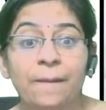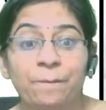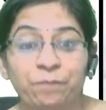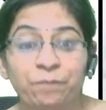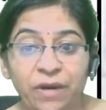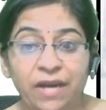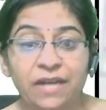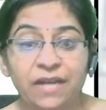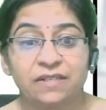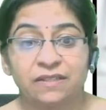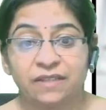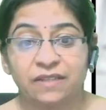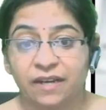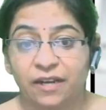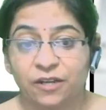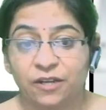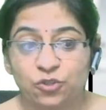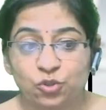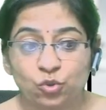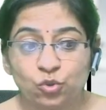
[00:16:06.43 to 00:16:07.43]
But there
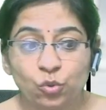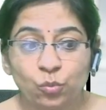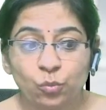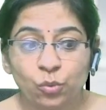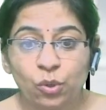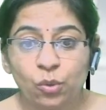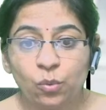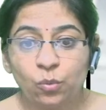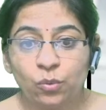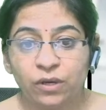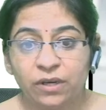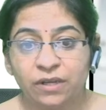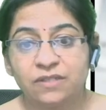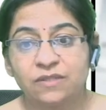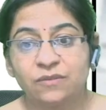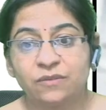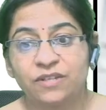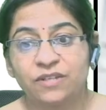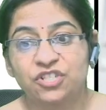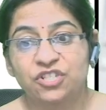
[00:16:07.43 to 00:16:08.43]
are two more words
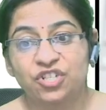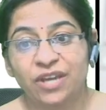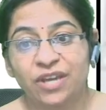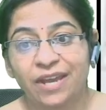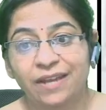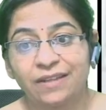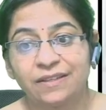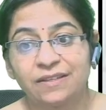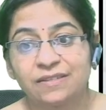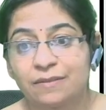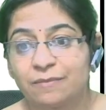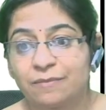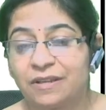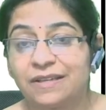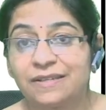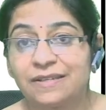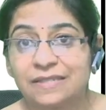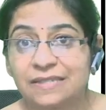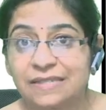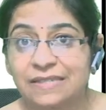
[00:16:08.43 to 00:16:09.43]
which share the similar